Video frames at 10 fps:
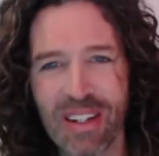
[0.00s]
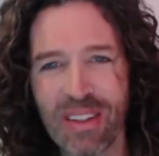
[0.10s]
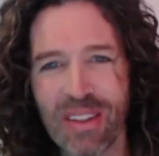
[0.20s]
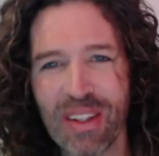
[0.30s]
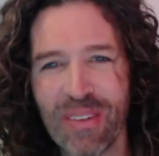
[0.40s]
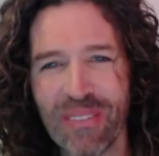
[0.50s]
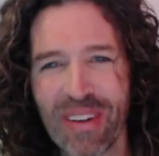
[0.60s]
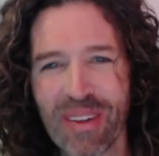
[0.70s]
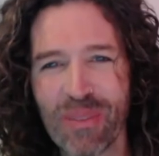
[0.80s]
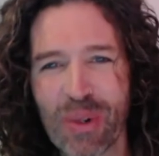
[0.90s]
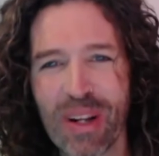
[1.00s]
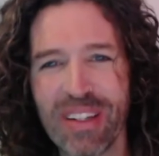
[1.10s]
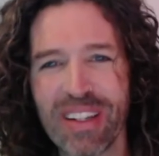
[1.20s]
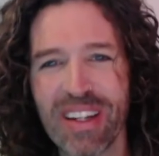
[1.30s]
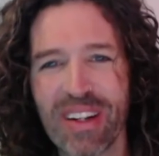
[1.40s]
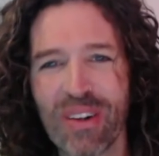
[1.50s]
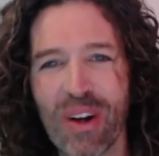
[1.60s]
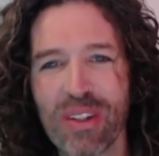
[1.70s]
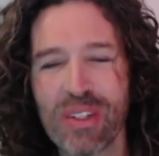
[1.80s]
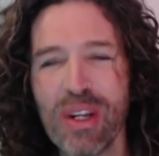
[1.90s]
the, what I'm trying to get
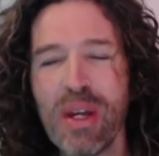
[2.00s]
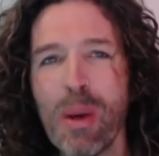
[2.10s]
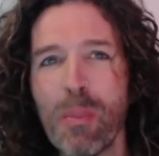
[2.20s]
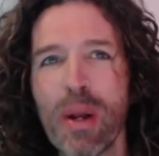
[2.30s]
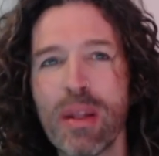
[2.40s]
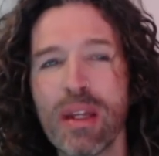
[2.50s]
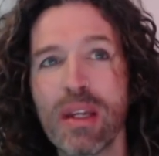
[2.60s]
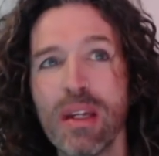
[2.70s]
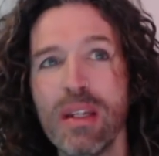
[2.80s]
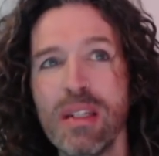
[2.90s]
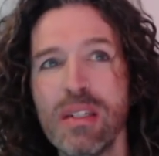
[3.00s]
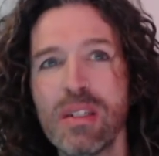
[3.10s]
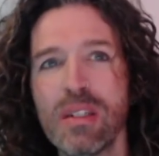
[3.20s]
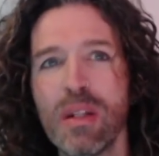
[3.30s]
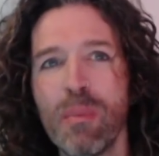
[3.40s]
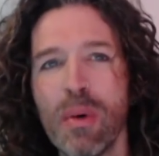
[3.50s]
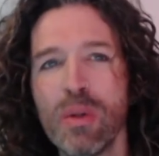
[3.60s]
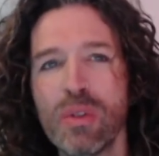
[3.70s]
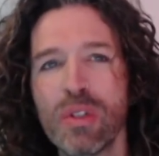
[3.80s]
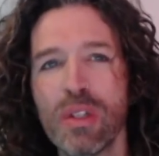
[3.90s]
across. But I think it is the
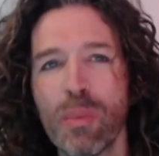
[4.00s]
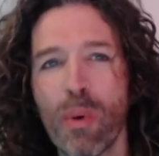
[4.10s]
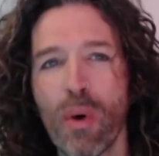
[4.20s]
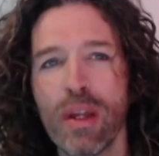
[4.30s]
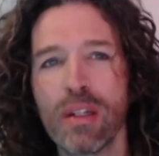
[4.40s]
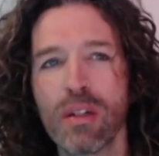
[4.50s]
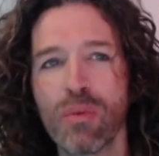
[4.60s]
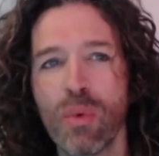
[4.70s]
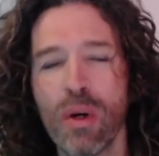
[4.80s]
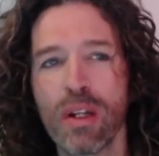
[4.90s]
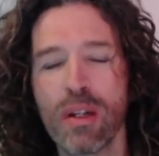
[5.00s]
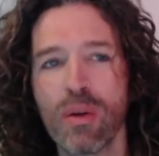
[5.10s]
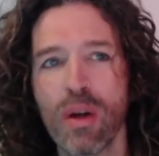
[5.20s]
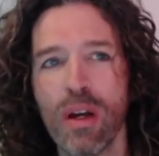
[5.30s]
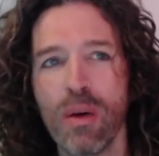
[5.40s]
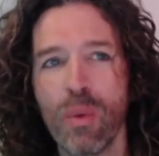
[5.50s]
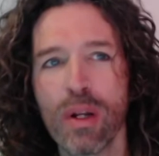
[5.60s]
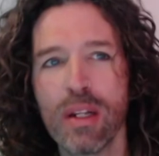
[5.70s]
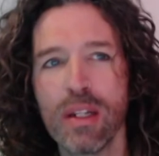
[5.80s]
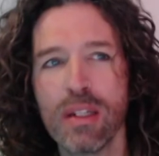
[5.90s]
most to the point of what it what
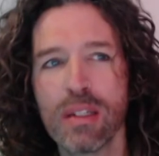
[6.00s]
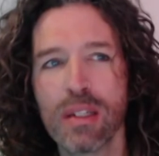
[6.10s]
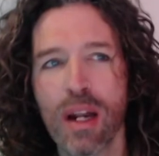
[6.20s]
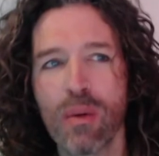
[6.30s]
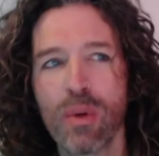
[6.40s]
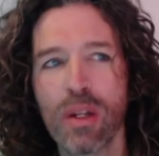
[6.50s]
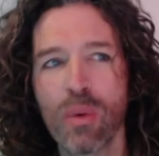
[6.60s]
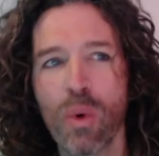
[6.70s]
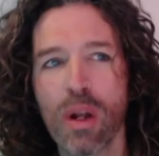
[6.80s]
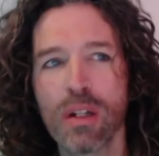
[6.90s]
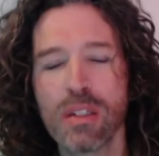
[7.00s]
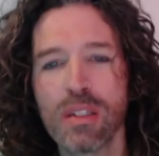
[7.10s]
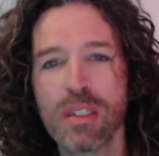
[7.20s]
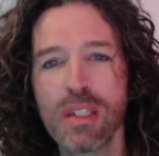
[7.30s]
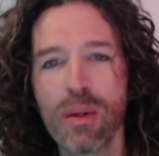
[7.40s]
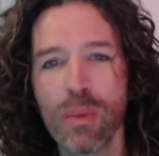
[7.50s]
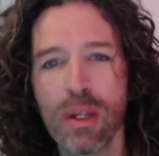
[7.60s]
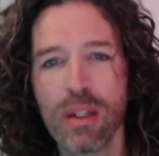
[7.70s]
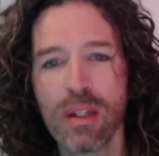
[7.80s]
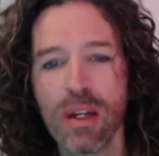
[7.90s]
it is that I really want us to sit
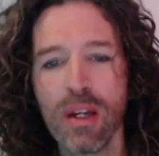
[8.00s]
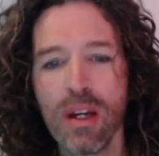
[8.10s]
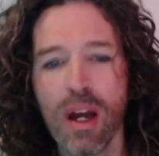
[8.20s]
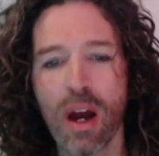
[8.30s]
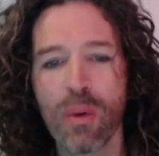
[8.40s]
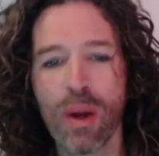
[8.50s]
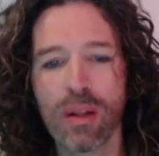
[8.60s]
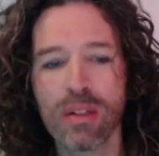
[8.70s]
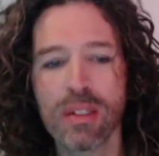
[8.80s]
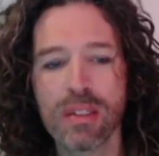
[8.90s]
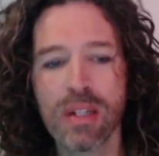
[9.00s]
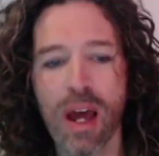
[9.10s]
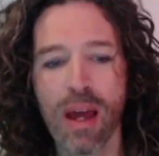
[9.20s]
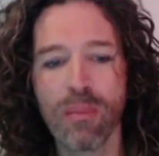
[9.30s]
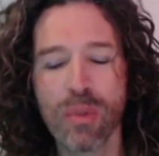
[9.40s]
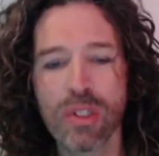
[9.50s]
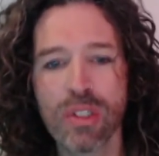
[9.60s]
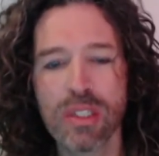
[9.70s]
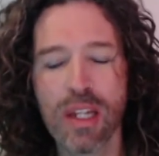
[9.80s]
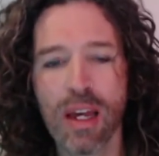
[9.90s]
with around this time, which
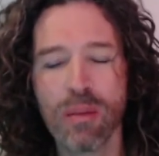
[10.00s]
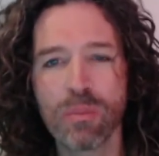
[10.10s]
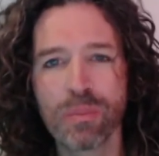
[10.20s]
is that